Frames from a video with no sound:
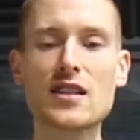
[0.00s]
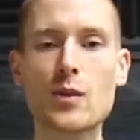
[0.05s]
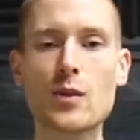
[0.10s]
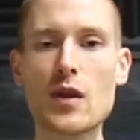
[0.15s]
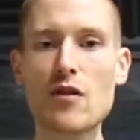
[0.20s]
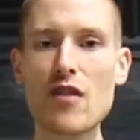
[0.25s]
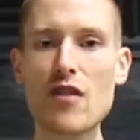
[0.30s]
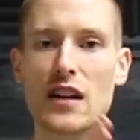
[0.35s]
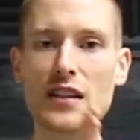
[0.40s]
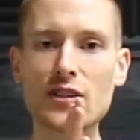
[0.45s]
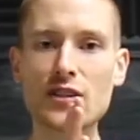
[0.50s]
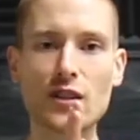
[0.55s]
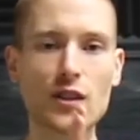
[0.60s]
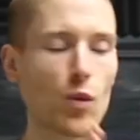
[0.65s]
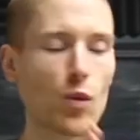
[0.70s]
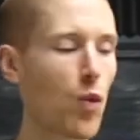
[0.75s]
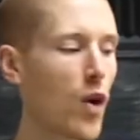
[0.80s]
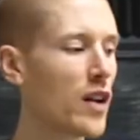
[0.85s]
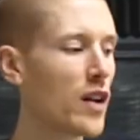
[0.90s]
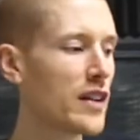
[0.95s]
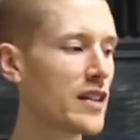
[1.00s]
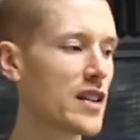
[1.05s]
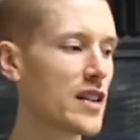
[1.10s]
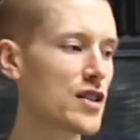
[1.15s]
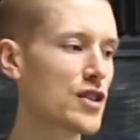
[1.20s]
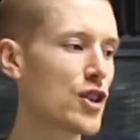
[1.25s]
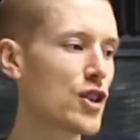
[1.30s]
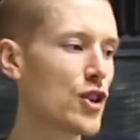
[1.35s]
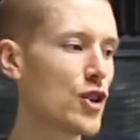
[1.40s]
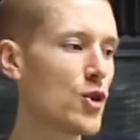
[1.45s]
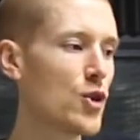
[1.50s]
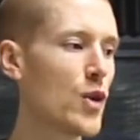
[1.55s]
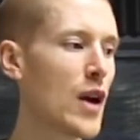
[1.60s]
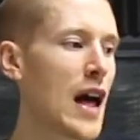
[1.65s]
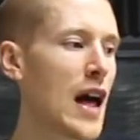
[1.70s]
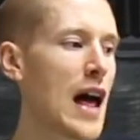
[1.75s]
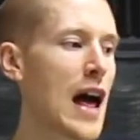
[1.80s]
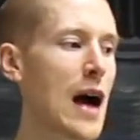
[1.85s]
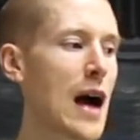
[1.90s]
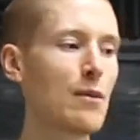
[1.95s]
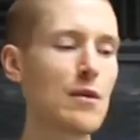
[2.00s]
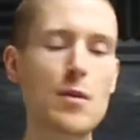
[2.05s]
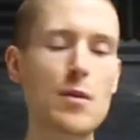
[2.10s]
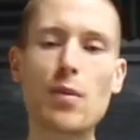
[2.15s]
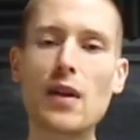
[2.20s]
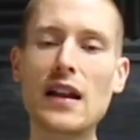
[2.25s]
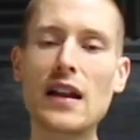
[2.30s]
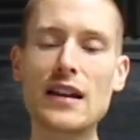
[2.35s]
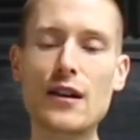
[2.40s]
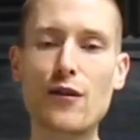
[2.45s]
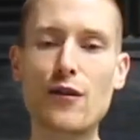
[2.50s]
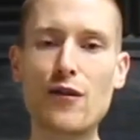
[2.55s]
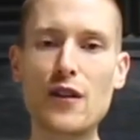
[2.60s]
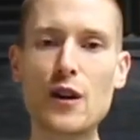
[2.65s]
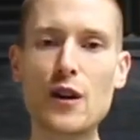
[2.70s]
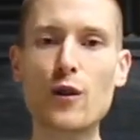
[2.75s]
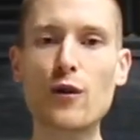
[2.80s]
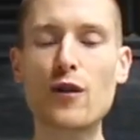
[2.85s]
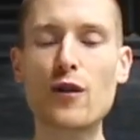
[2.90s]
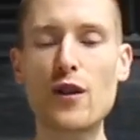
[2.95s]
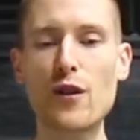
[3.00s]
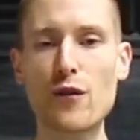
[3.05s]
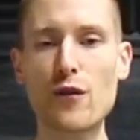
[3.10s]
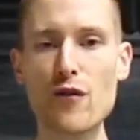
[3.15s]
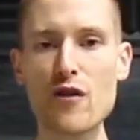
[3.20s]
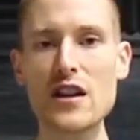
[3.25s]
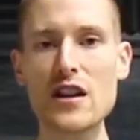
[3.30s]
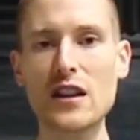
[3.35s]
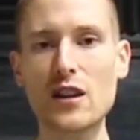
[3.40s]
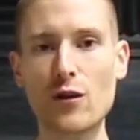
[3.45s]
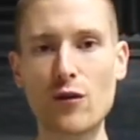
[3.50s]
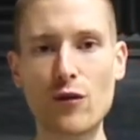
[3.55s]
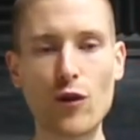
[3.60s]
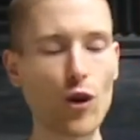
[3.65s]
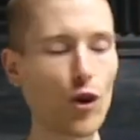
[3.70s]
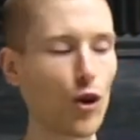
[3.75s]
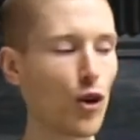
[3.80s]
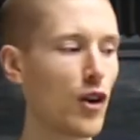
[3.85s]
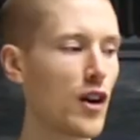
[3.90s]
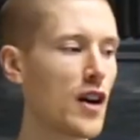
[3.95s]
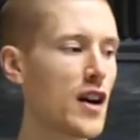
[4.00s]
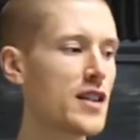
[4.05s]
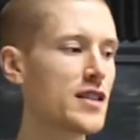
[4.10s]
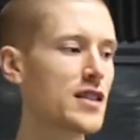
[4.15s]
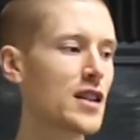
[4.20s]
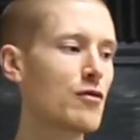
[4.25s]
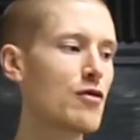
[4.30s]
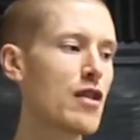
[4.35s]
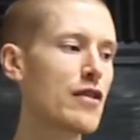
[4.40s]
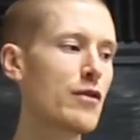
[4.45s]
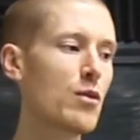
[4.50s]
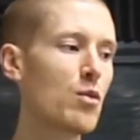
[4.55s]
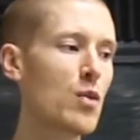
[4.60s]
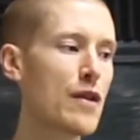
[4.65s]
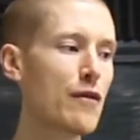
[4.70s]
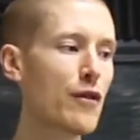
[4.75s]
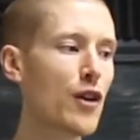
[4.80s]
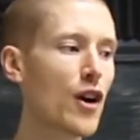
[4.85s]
so we rest on the 1 and the 2, and we play a fill for the 3 and the 4. So the rhythm we've